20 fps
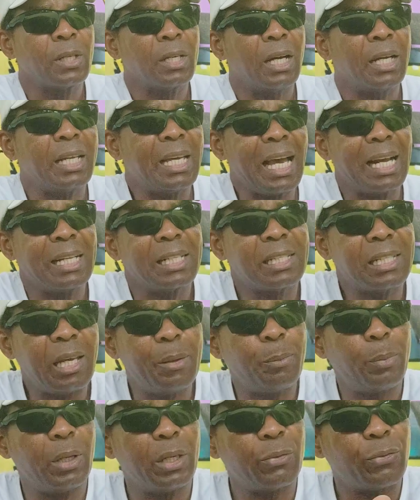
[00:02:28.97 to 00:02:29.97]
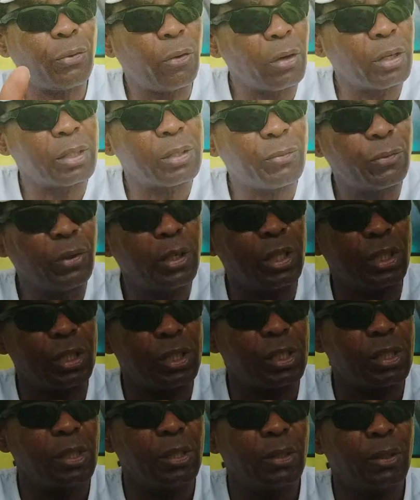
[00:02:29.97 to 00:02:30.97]
and he had a template for the
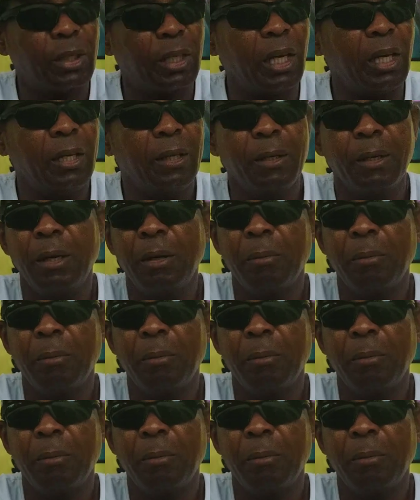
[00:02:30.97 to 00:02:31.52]
fish. Okay?